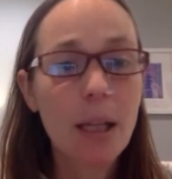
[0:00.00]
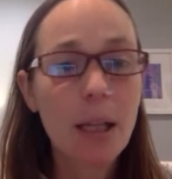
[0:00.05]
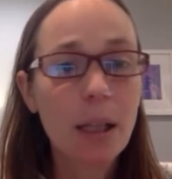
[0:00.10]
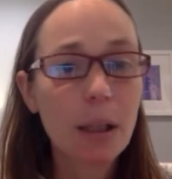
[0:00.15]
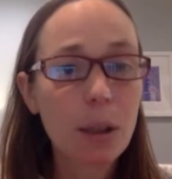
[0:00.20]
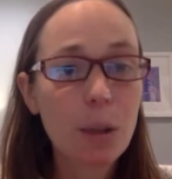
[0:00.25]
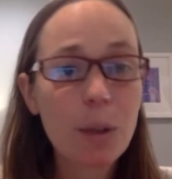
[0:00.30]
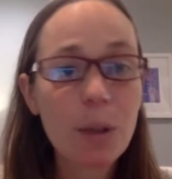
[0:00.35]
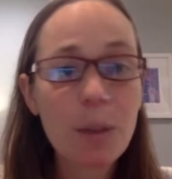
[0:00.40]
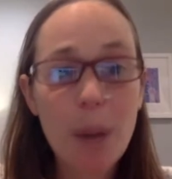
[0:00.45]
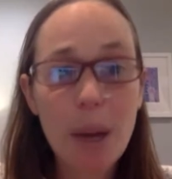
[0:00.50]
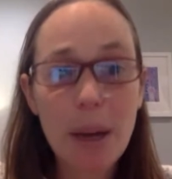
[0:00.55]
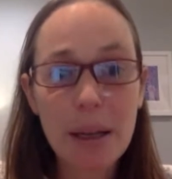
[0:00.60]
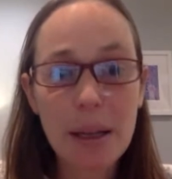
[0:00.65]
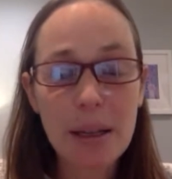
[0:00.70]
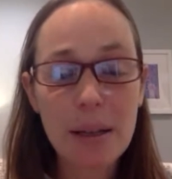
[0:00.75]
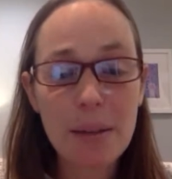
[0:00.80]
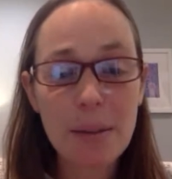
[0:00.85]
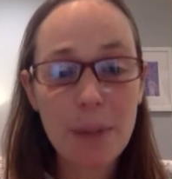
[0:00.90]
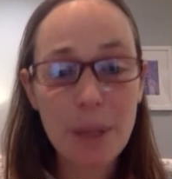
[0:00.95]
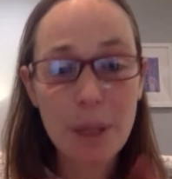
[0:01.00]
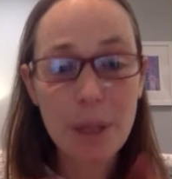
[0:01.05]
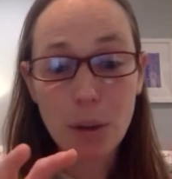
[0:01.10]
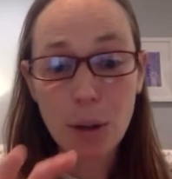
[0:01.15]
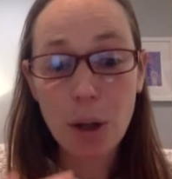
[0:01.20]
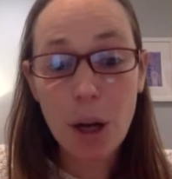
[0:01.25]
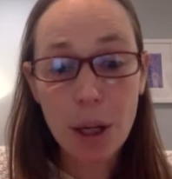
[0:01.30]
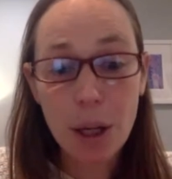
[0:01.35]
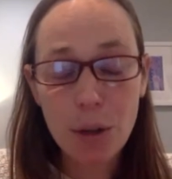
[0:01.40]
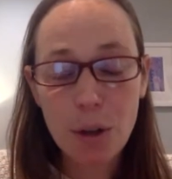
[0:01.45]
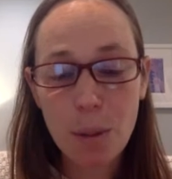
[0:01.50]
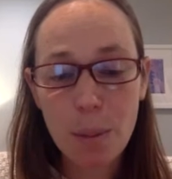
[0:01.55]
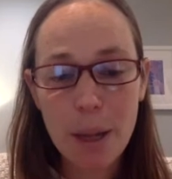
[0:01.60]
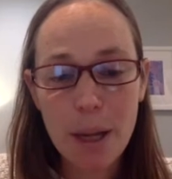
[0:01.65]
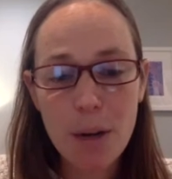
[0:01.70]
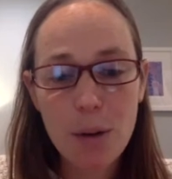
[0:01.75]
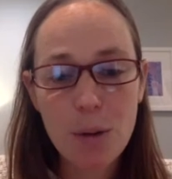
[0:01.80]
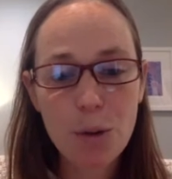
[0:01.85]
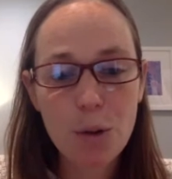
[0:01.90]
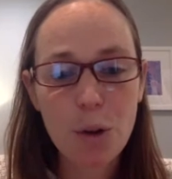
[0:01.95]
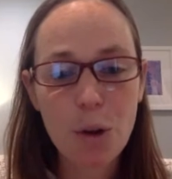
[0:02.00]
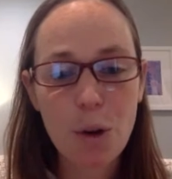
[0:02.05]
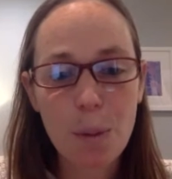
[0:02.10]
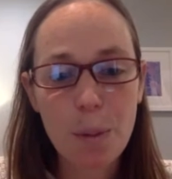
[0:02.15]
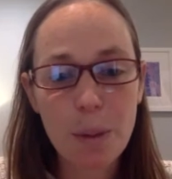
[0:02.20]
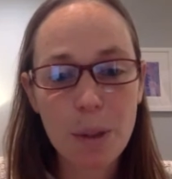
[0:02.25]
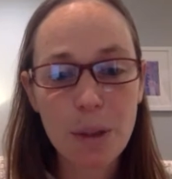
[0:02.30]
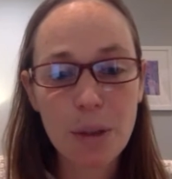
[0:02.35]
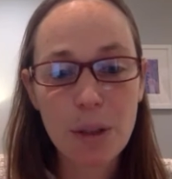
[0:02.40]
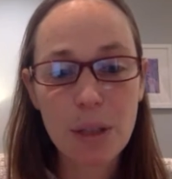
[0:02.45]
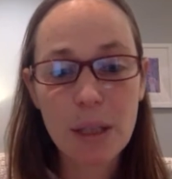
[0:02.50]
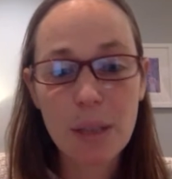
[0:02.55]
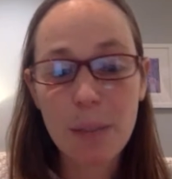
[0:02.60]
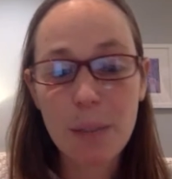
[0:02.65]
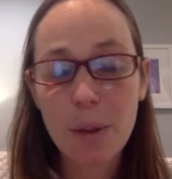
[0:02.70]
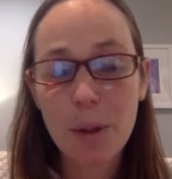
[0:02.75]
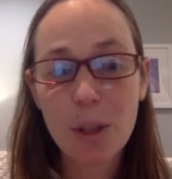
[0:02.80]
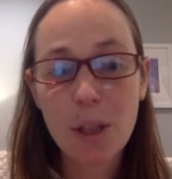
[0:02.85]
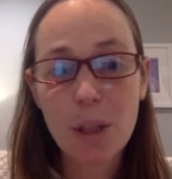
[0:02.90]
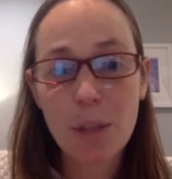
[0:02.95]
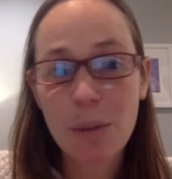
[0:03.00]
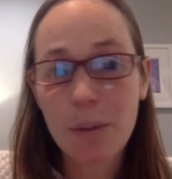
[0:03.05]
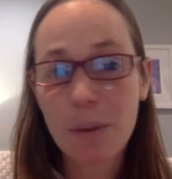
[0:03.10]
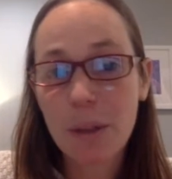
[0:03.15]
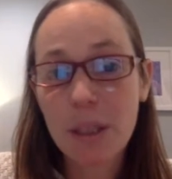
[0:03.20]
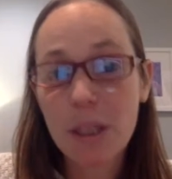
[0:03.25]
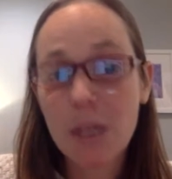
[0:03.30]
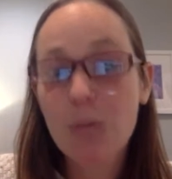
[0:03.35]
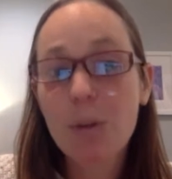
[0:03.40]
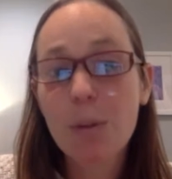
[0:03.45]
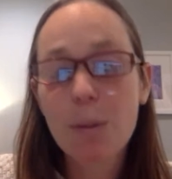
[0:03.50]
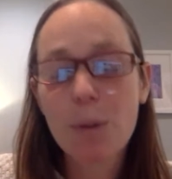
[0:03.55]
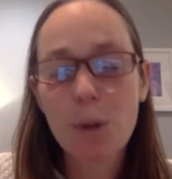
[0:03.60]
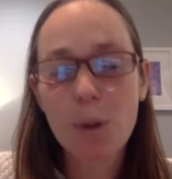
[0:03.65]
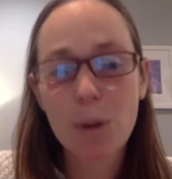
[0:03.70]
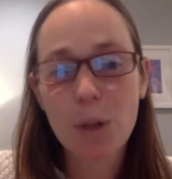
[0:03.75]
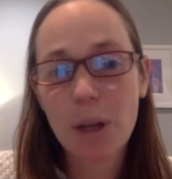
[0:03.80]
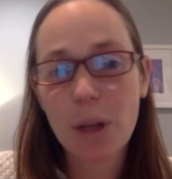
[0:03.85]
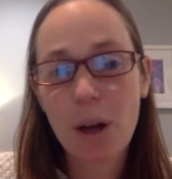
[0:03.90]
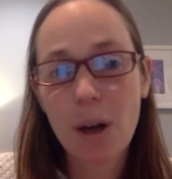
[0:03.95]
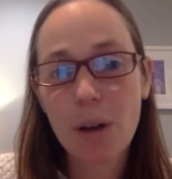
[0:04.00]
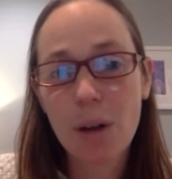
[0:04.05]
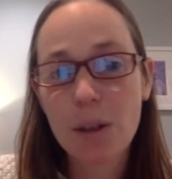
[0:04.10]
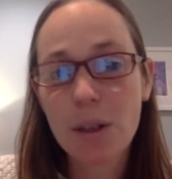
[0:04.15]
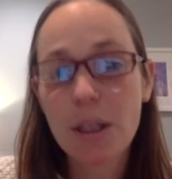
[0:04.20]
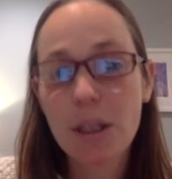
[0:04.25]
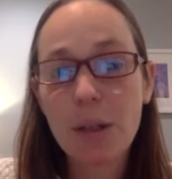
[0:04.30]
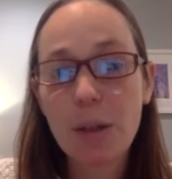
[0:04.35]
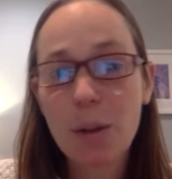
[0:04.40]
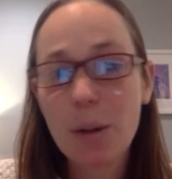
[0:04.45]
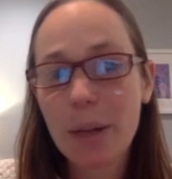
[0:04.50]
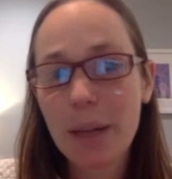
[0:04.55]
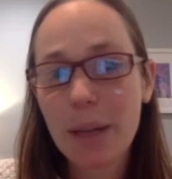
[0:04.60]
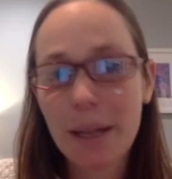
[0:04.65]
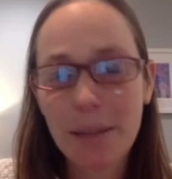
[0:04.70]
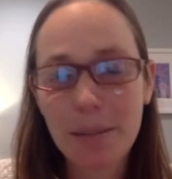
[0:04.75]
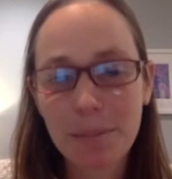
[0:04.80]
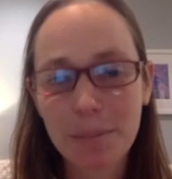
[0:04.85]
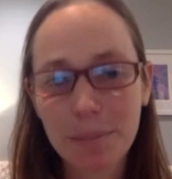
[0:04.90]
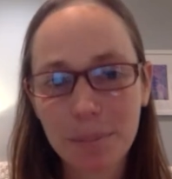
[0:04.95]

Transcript: Lewy body, when you look under a microscope, you'll see buildup of a different protein called synuclein.